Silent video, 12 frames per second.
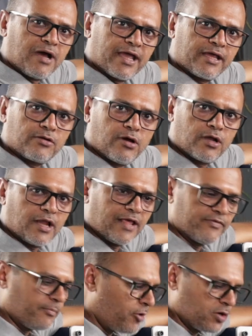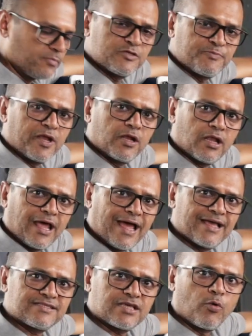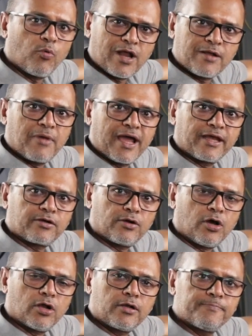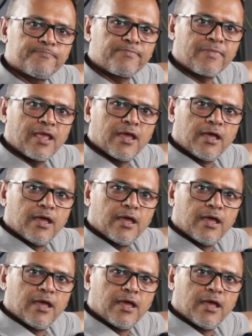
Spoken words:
10 micron and the bottom spindle has a 1 micron.